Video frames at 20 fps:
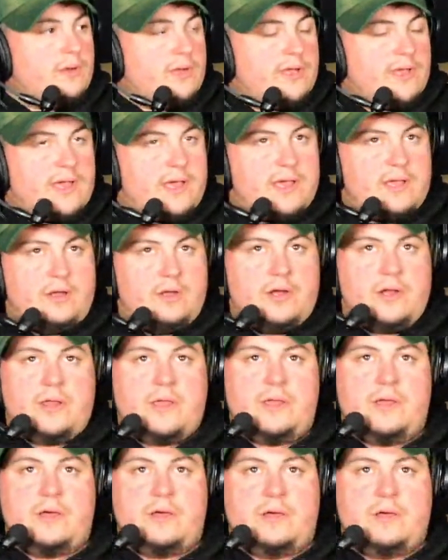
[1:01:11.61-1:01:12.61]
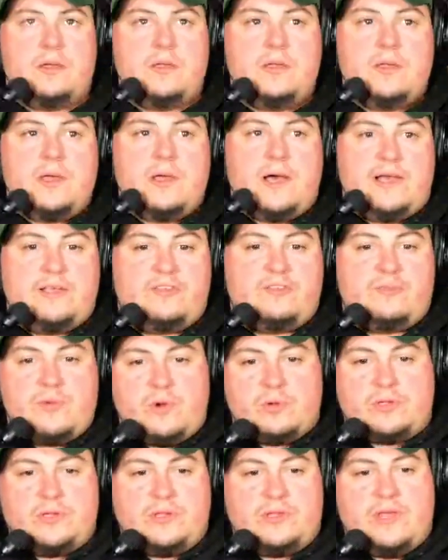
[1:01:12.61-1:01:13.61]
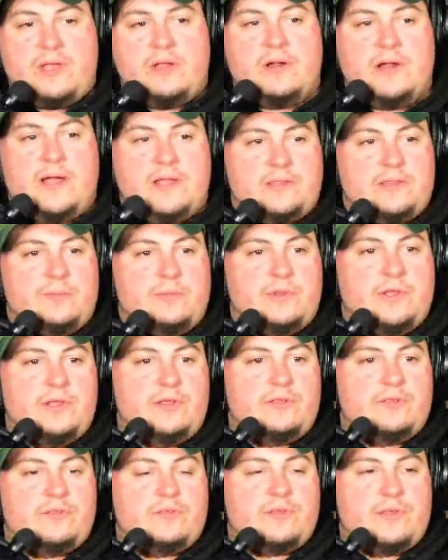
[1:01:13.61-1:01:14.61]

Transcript: I got I smoked it there at the place.